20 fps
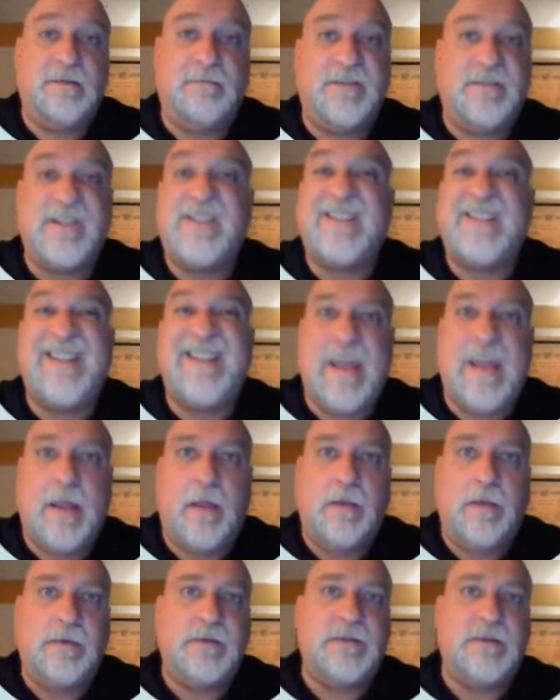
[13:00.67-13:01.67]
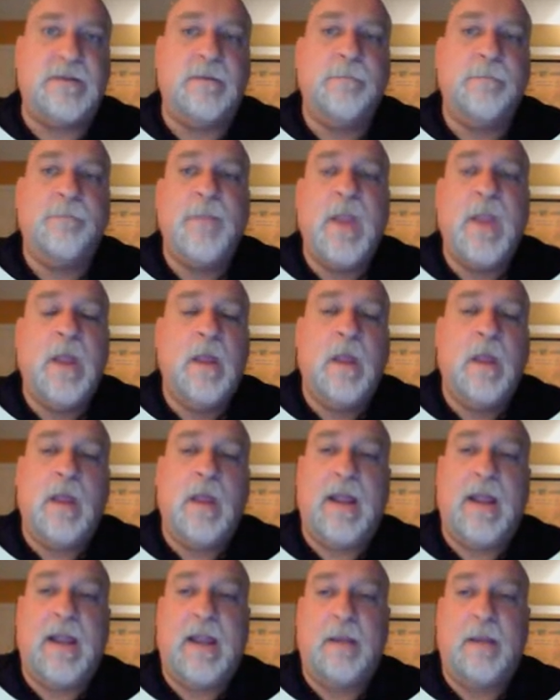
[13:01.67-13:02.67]
skins.
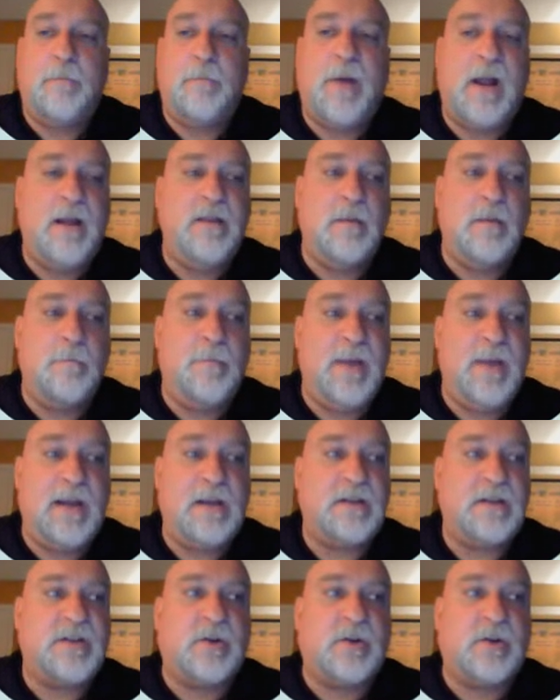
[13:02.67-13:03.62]
And probably the biggest